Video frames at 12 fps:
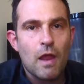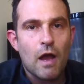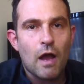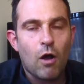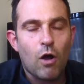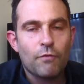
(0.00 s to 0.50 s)

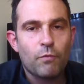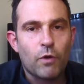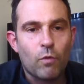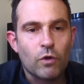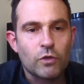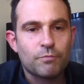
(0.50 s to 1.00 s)
half
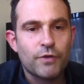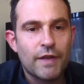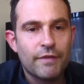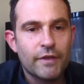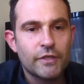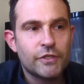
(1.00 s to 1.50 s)
what it was
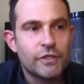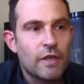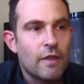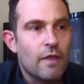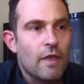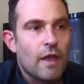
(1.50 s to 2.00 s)

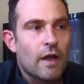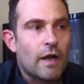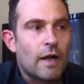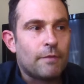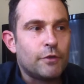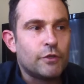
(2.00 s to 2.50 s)
previous.
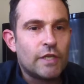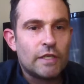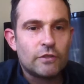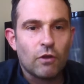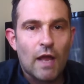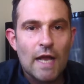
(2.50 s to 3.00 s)
New
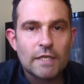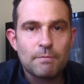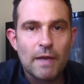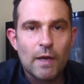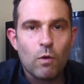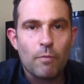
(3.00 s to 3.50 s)
Zealand dollar
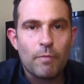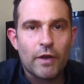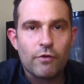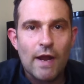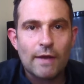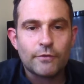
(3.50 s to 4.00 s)
has made quite a bit
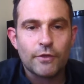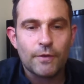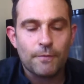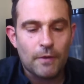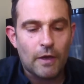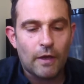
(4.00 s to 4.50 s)
of ground
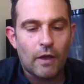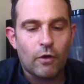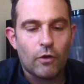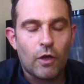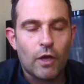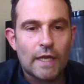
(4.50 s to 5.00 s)

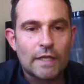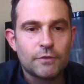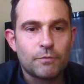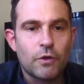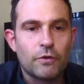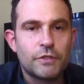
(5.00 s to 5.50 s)

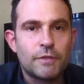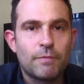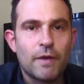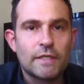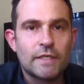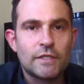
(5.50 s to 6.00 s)
against some
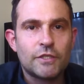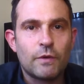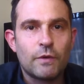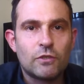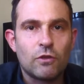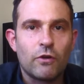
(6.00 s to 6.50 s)
currency pairs, against
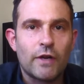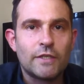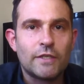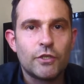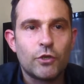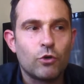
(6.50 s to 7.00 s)
the US dollar,
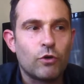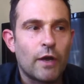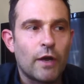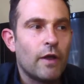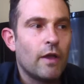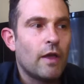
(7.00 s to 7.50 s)
against the
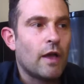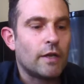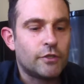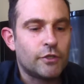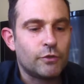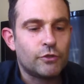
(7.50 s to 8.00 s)
euro,
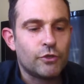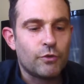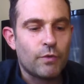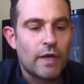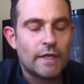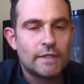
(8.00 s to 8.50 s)
due
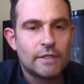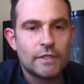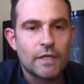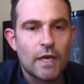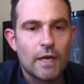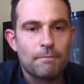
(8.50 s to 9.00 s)
to
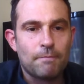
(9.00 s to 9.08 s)
its